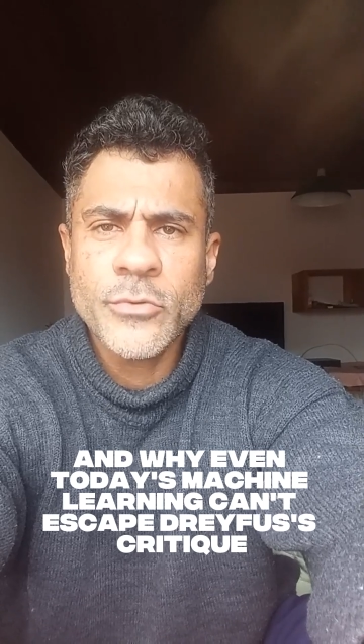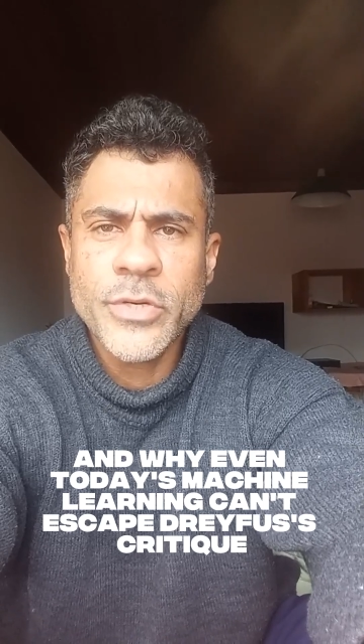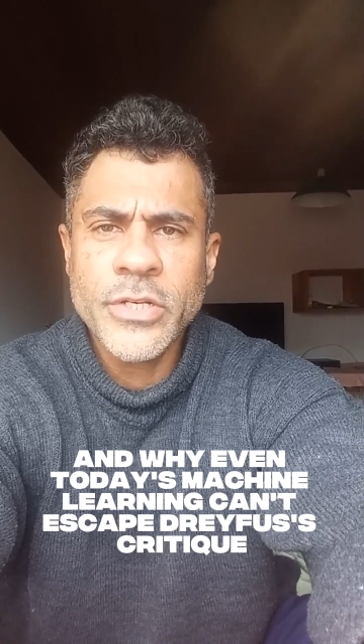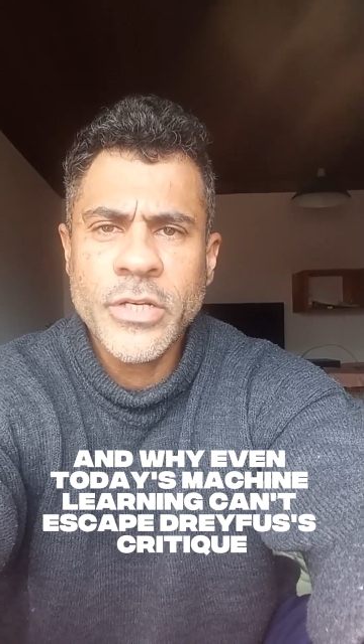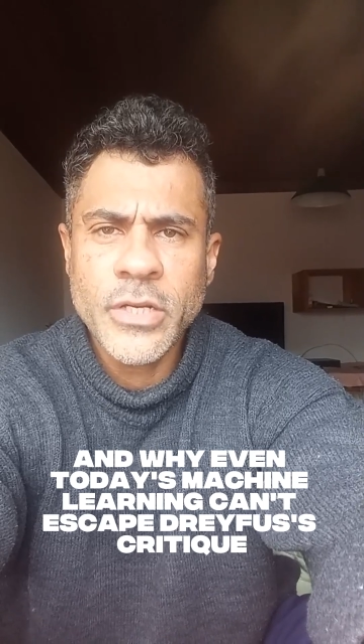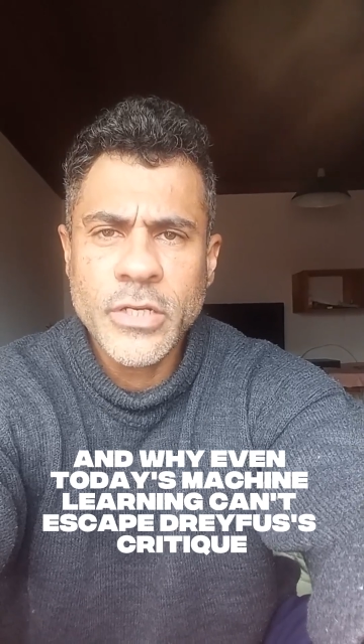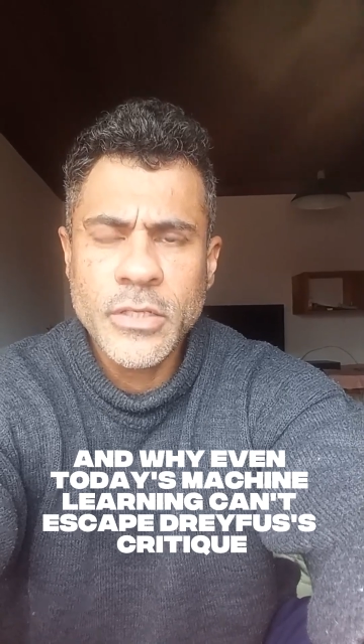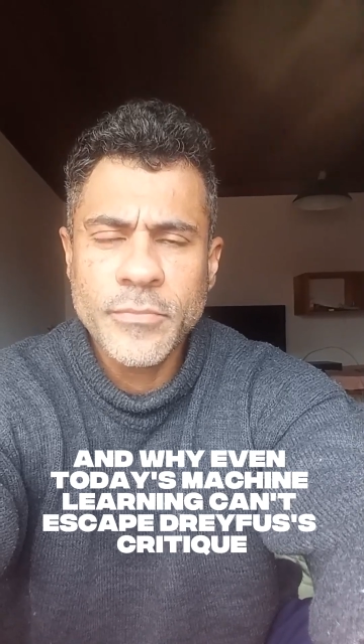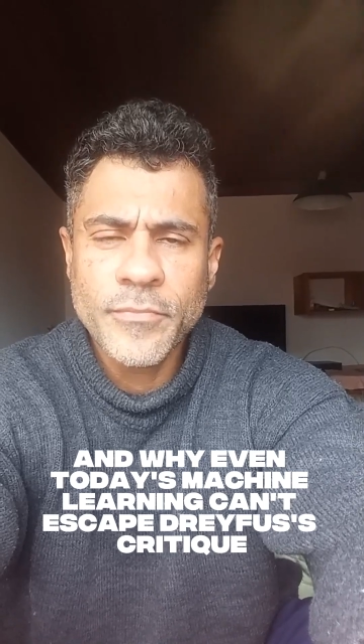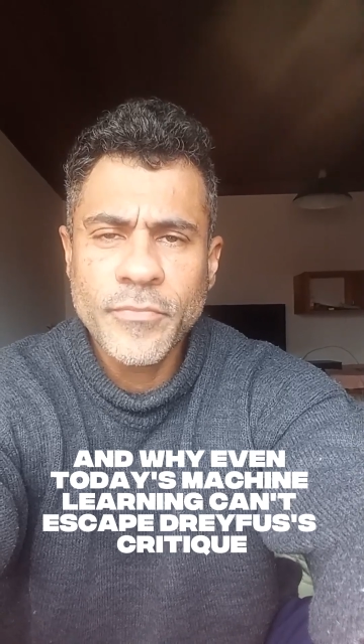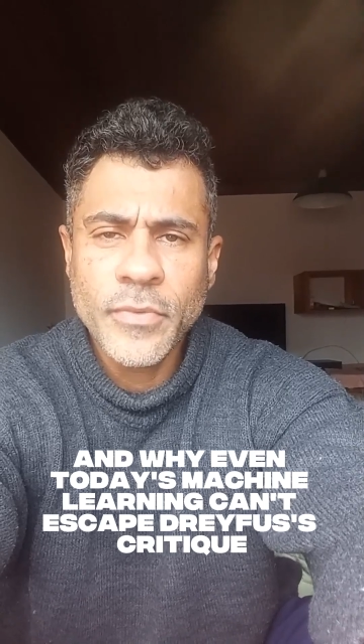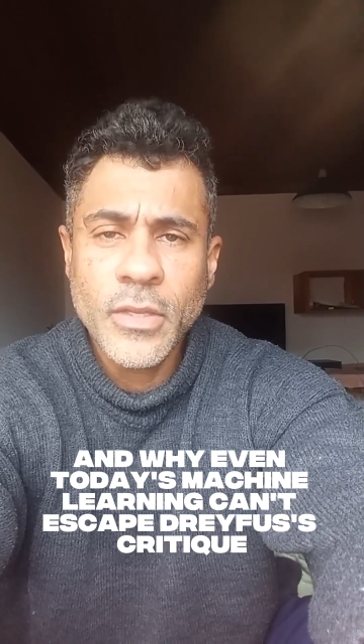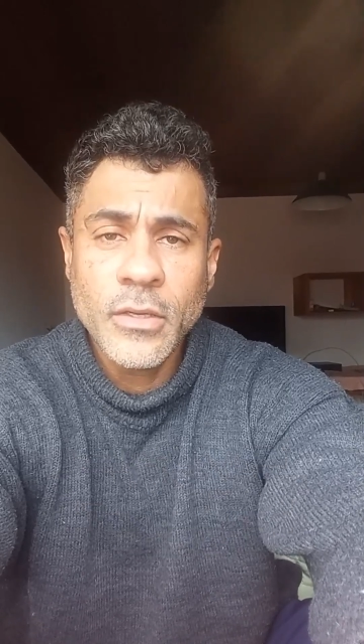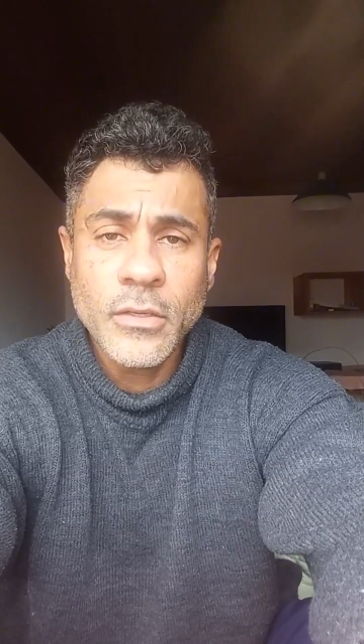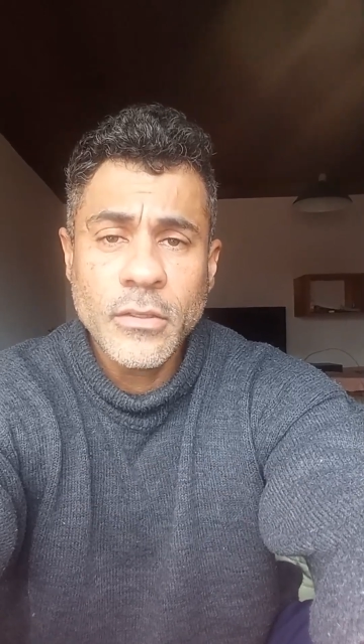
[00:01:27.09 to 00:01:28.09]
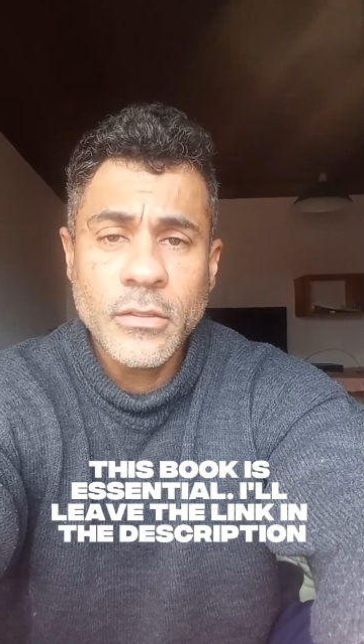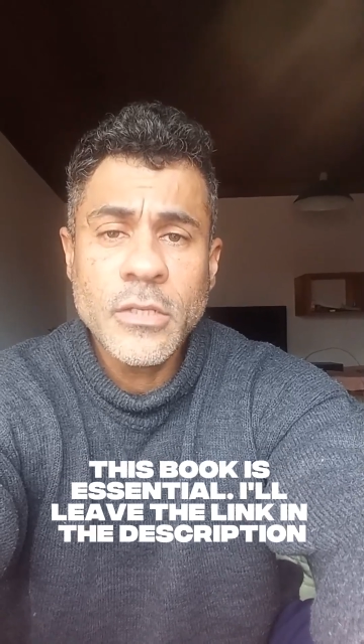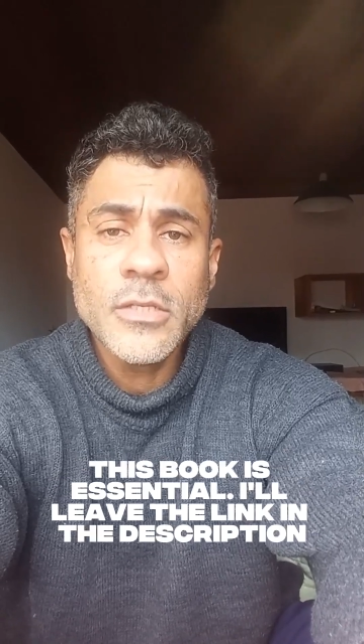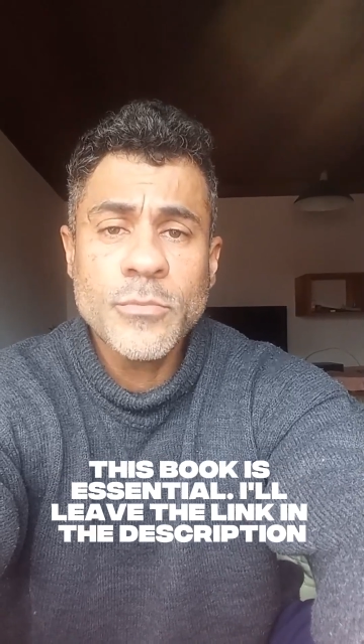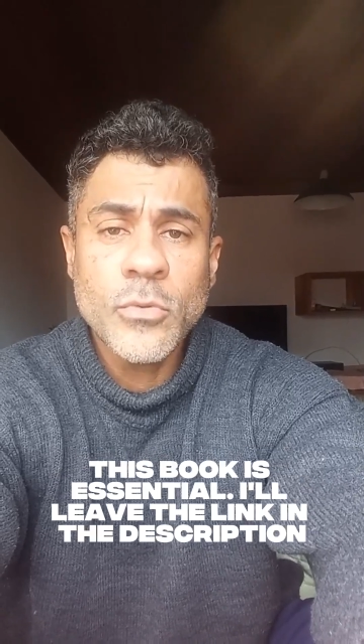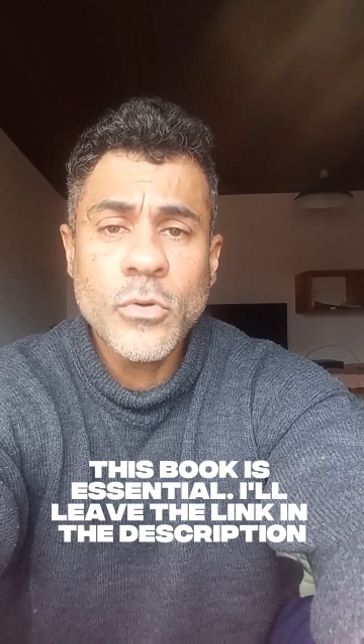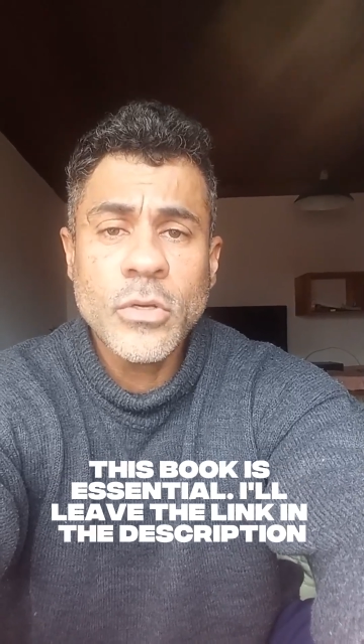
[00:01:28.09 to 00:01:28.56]
critique.
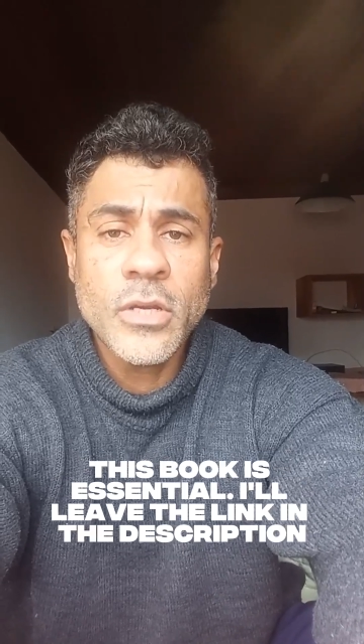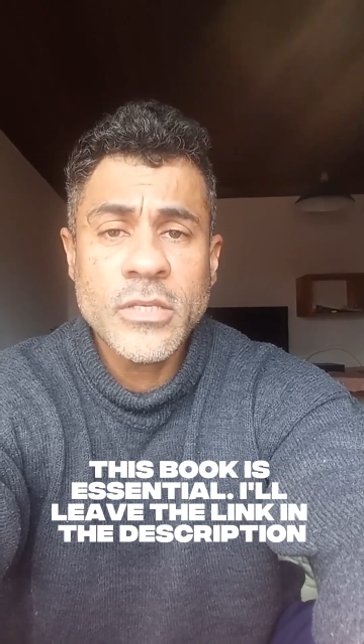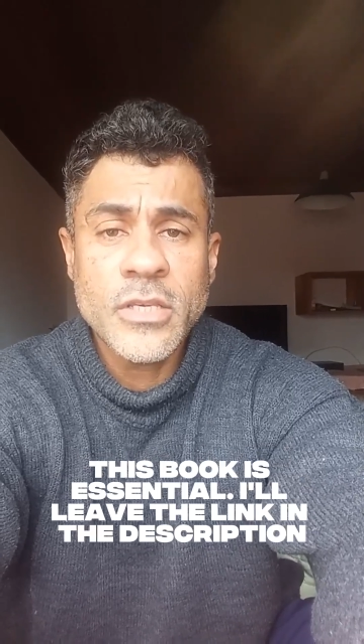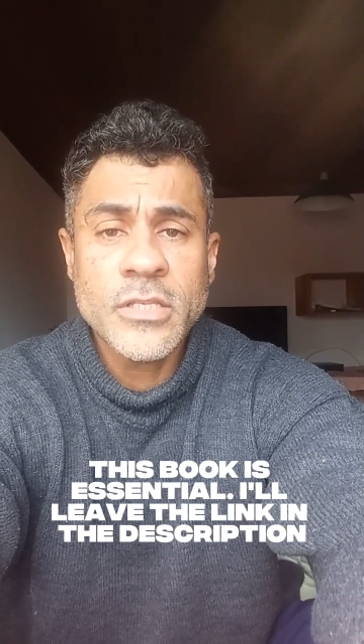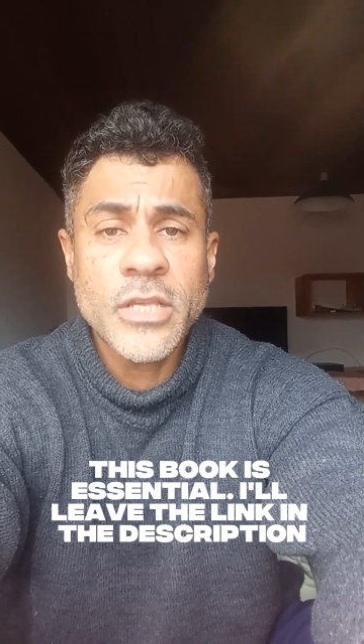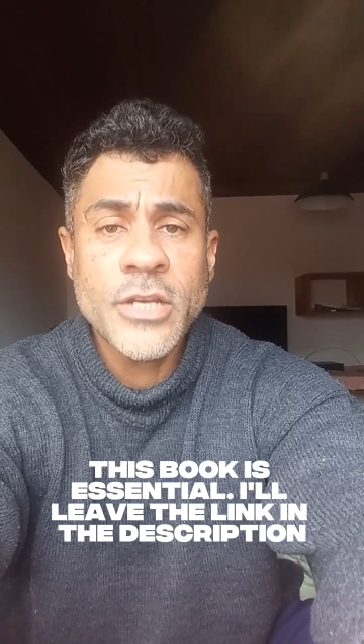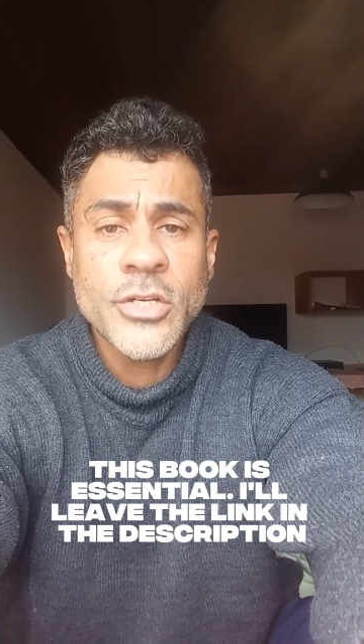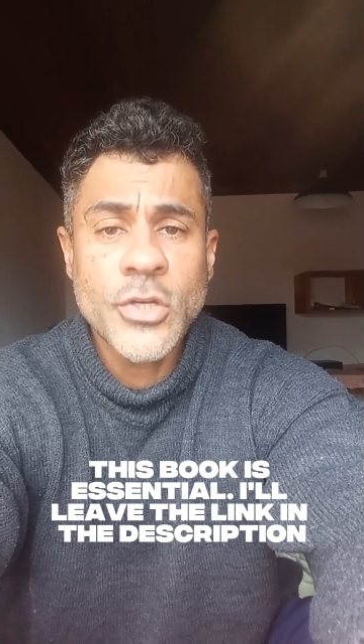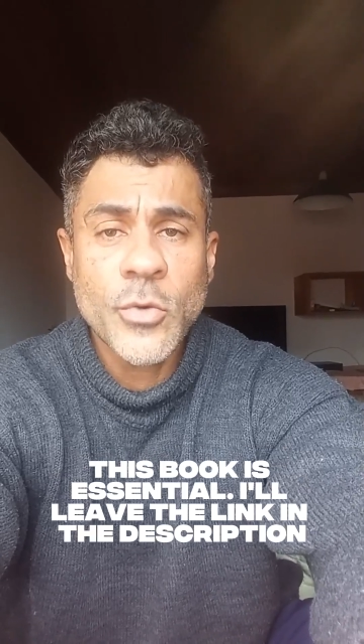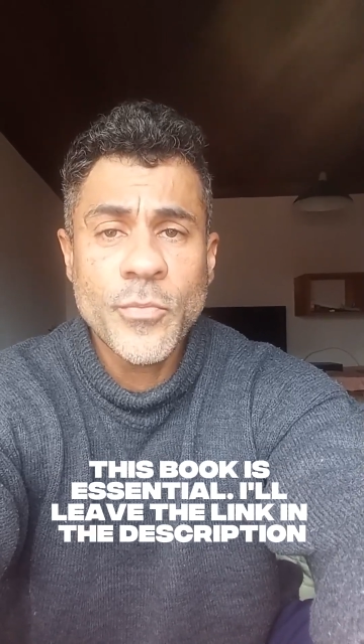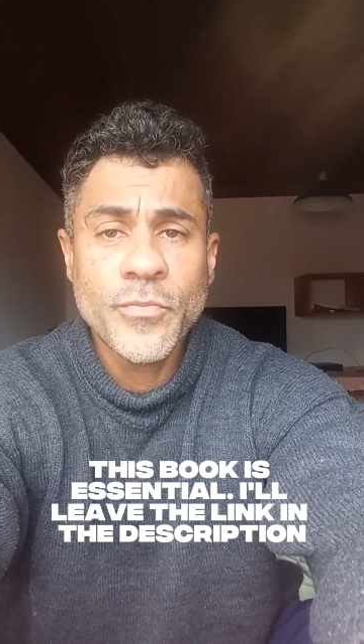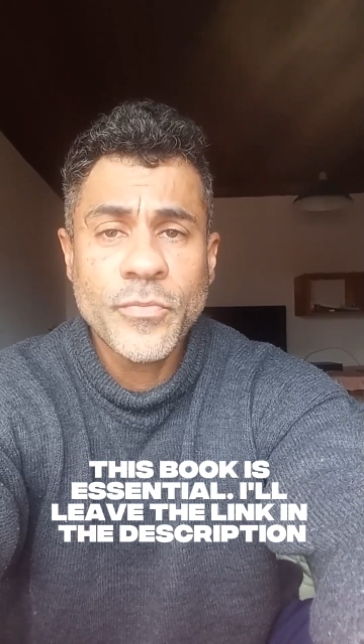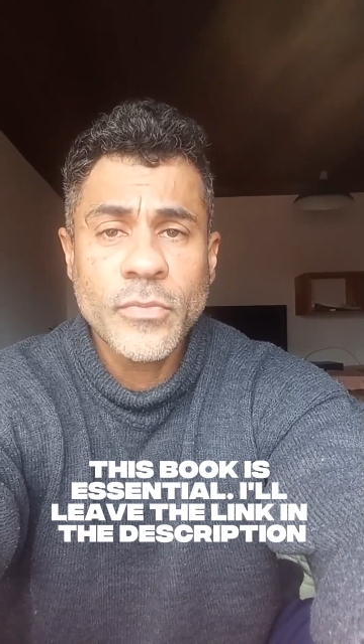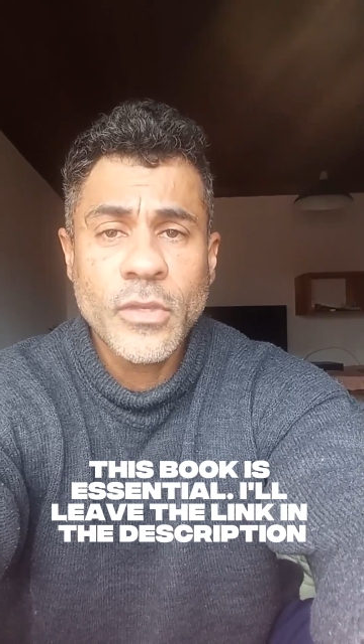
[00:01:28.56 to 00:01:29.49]
This book is essential.